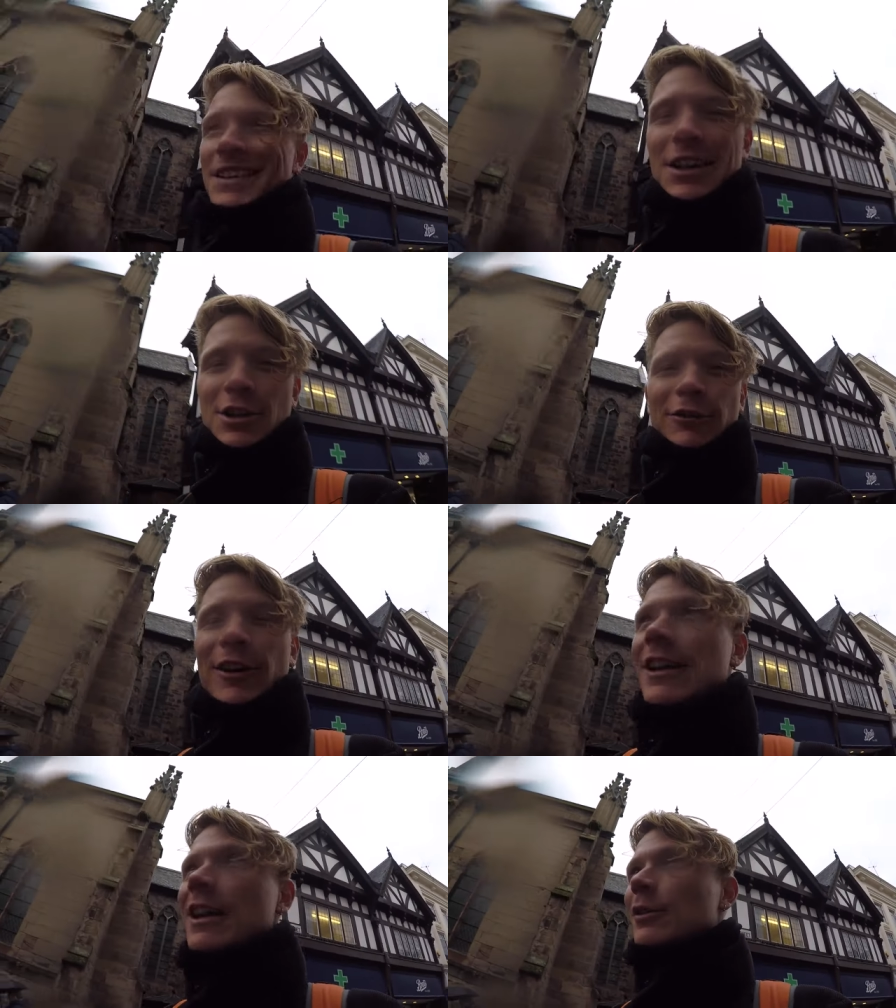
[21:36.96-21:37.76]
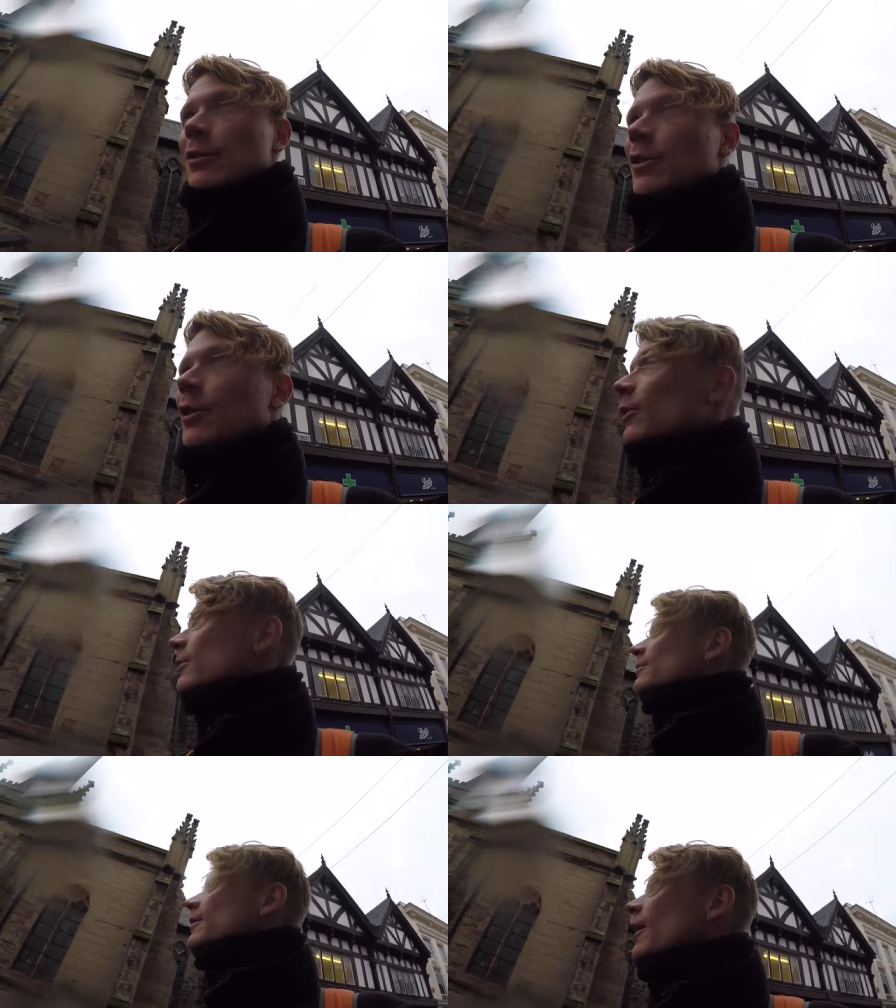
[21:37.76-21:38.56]
such a funny little tour.
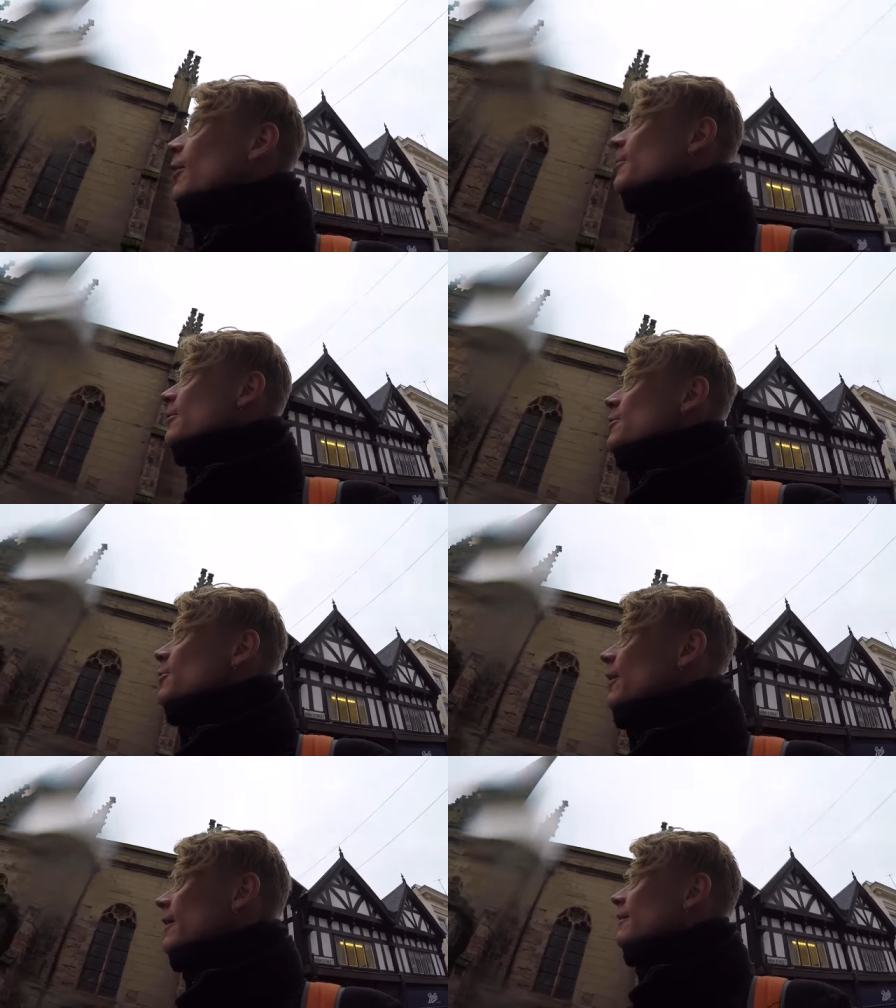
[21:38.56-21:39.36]
I hope you're enjoying it.